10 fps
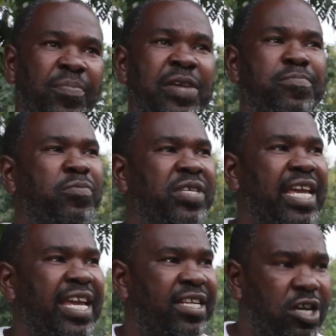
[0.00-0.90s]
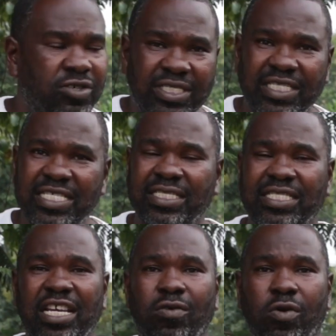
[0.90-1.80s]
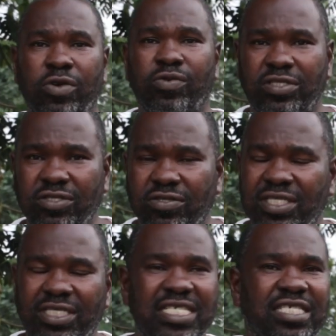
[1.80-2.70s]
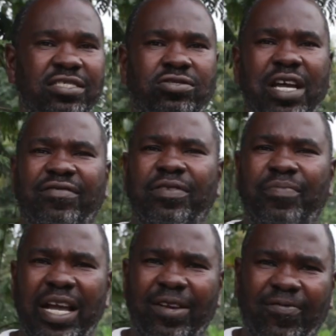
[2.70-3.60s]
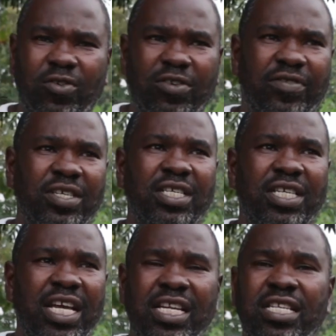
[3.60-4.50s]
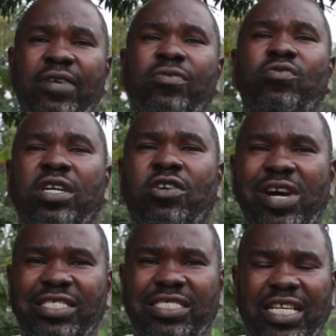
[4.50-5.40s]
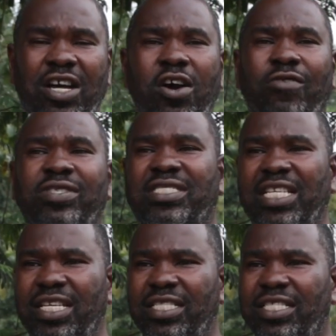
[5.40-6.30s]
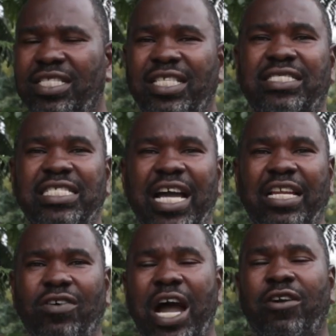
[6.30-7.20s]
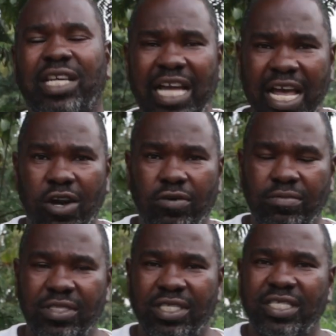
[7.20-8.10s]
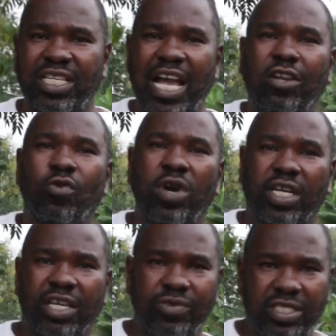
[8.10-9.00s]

people began noticing, seeing what we were doing, seeing us traveling back and forth. And the number one question that I always get is, Diallo, how can I help? Diallo, what can we